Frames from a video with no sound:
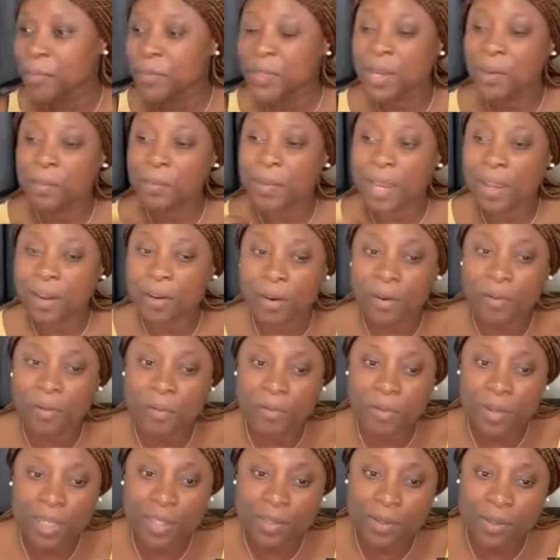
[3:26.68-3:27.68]
them by
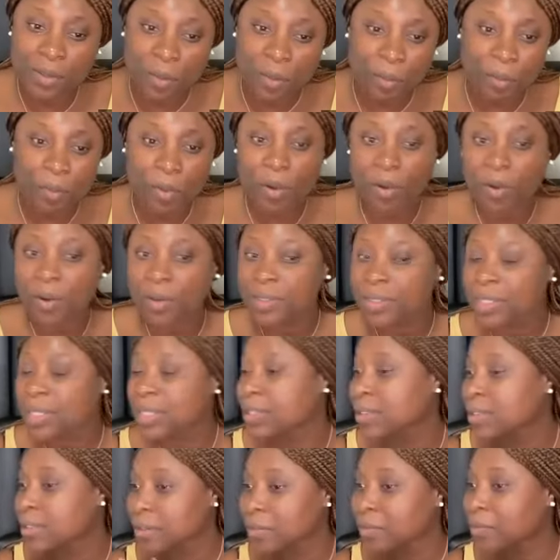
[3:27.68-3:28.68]
offering support
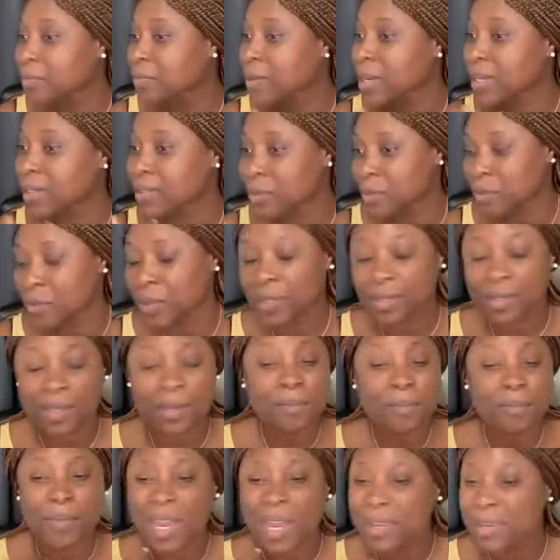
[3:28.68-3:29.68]
in different ways,
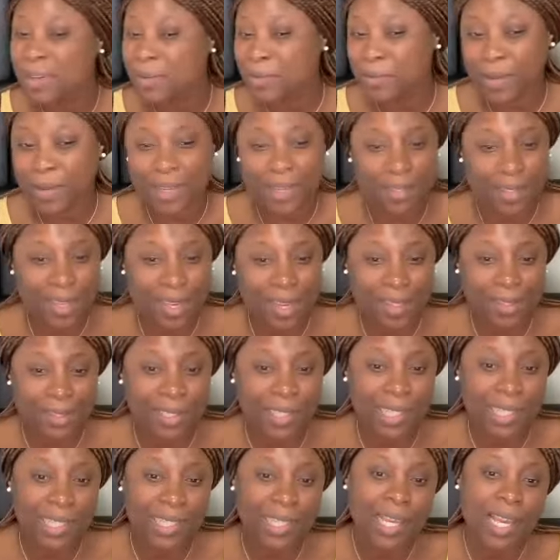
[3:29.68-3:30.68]
in many ways,
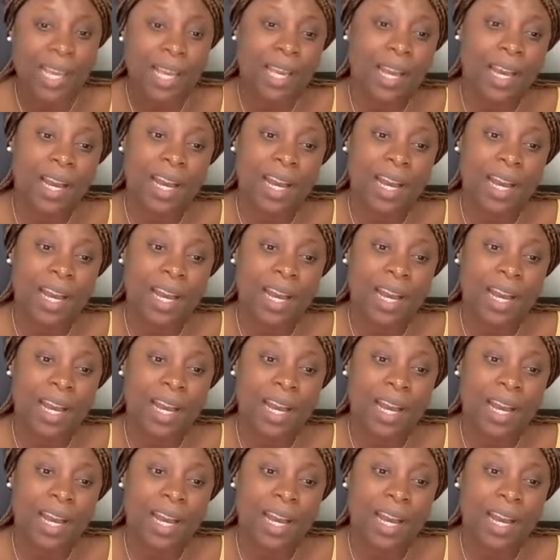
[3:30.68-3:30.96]
actually.